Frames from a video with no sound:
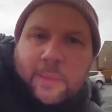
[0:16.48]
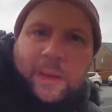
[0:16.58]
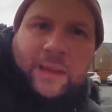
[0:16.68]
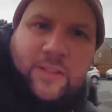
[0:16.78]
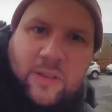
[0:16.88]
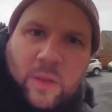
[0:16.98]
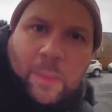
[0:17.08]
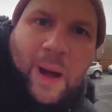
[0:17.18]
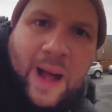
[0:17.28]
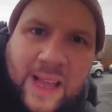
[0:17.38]
Take me
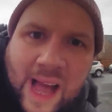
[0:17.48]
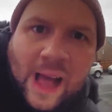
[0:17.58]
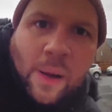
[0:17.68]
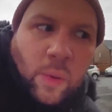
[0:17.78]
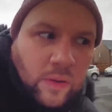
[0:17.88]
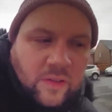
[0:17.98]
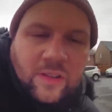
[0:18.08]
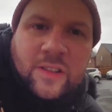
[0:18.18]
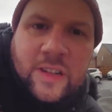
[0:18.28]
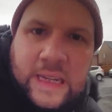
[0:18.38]
to the park, I
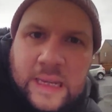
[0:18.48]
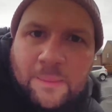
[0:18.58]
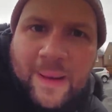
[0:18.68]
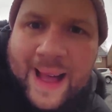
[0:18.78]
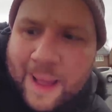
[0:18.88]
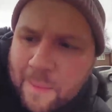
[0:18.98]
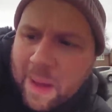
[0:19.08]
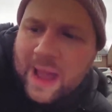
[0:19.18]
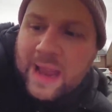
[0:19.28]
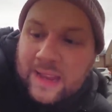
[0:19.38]
want to see
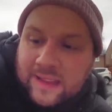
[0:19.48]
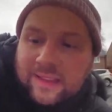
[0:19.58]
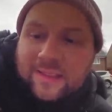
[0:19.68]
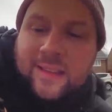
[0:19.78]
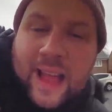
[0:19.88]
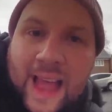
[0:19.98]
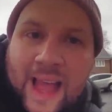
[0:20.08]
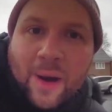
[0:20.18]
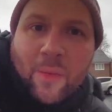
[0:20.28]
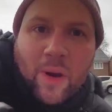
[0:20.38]
my mates.
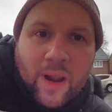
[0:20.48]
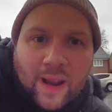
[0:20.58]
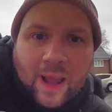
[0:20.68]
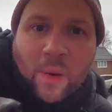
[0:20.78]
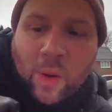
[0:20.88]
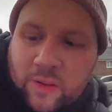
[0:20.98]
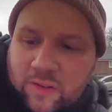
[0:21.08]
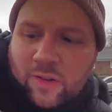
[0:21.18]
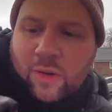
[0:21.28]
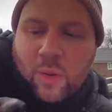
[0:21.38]
I really
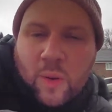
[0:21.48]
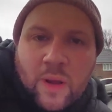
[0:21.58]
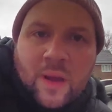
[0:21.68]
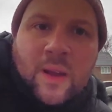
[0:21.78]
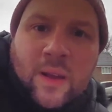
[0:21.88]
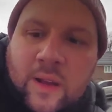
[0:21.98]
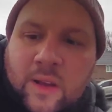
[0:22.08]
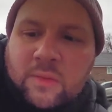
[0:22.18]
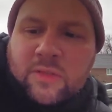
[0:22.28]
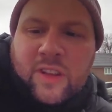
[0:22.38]
want to
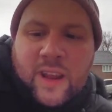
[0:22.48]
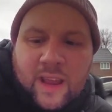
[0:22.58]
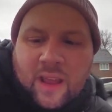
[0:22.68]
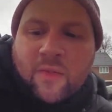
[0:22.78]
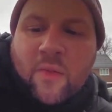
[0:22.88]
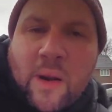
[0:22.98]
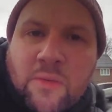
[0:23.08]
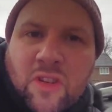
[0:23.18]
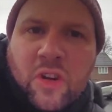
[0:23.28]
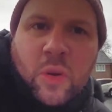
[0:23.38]
come sniff
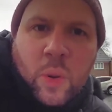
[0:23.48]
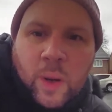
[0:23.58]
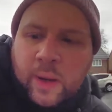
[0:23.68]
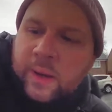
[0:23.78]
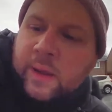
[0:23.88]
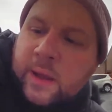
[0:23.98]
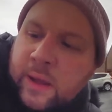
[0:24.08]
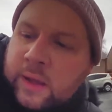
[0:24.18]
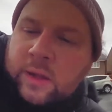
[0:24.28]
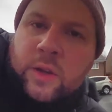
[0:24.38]
round you.
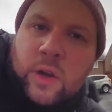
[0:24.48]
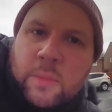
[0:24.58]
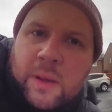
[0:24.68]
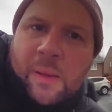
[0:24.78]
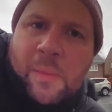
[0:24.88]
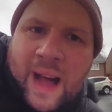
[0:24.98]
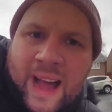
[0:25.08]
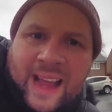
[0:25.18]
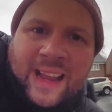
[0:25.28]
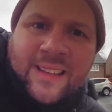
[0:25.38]
You'll be
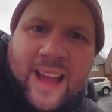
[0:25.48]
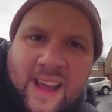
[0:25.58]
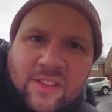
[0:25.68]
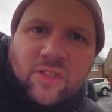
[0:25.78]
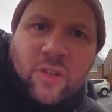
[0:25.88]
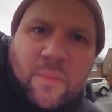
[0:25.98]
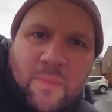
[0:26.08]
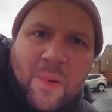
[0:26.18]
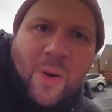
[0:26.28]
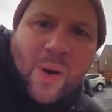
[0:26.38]
my
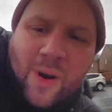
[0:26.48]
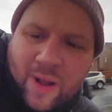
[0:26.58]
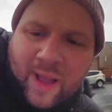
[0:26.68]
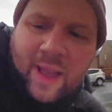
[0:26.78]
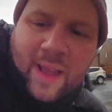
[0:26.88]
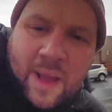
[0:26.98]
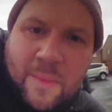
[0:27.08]
dachshund boy.